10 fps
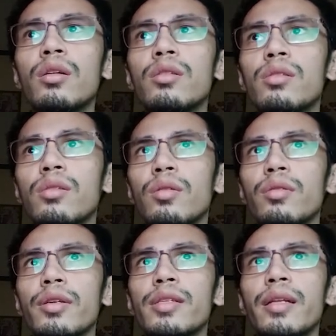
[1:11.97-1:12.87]
So
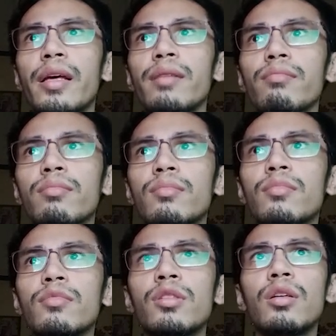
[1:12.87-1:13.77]
there's a name,
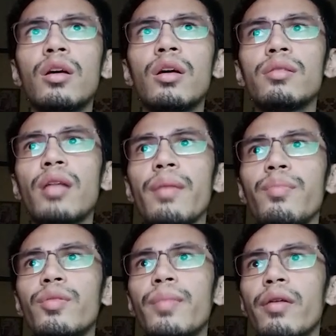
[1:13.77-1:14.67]

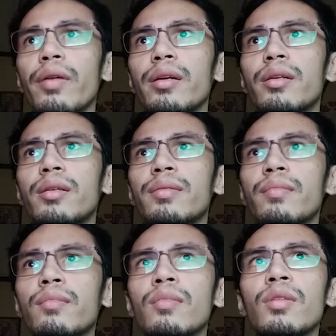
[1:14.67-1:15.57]
type numeric,
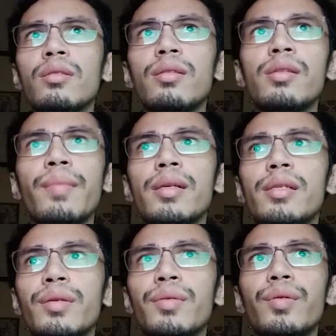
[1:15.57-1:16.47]
decimal
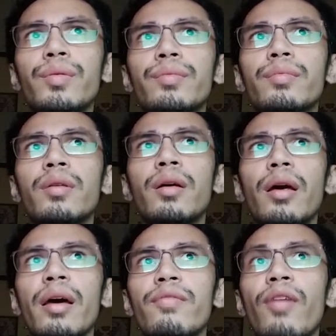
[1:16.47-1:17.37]
0,
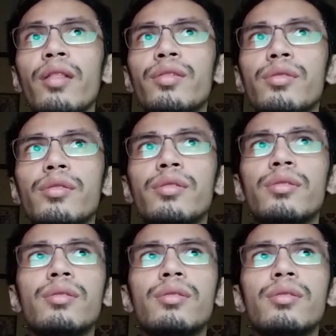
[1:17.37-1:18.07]
and values